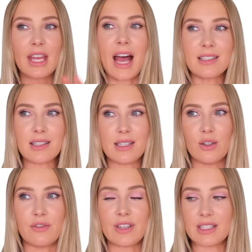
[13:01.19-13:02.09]
The house
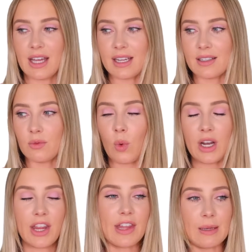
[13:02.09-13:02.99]
itself is like
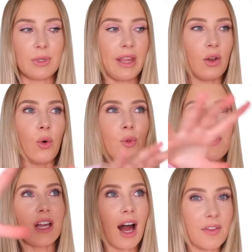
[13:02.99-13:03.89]
one thing, but like all
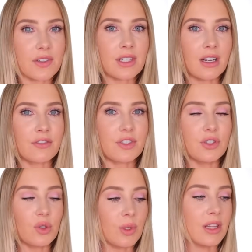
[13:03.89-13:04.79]
the other stuff to
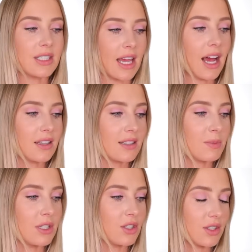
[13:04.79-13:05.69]
do with this house has
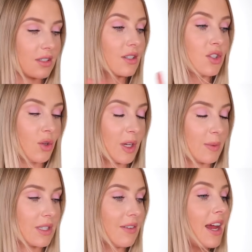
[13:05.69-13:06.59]
been just so expensive.